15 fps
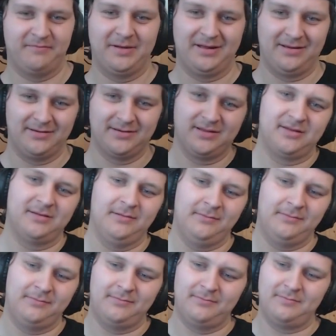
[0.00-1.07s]
build.
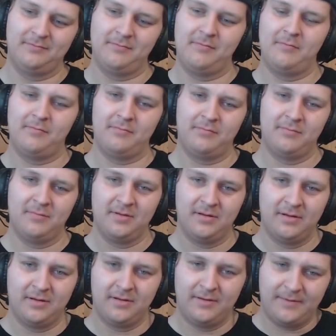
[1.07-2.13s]
No
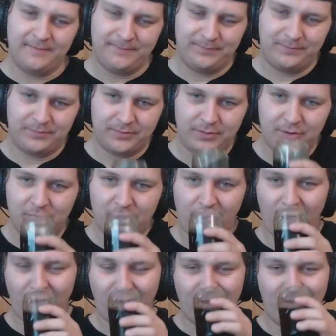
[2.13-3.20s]

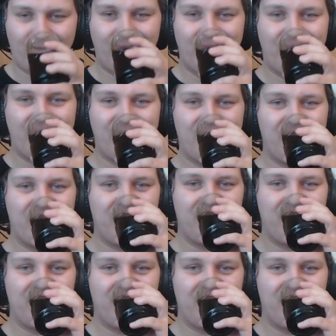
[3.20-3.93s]
wander. We've done a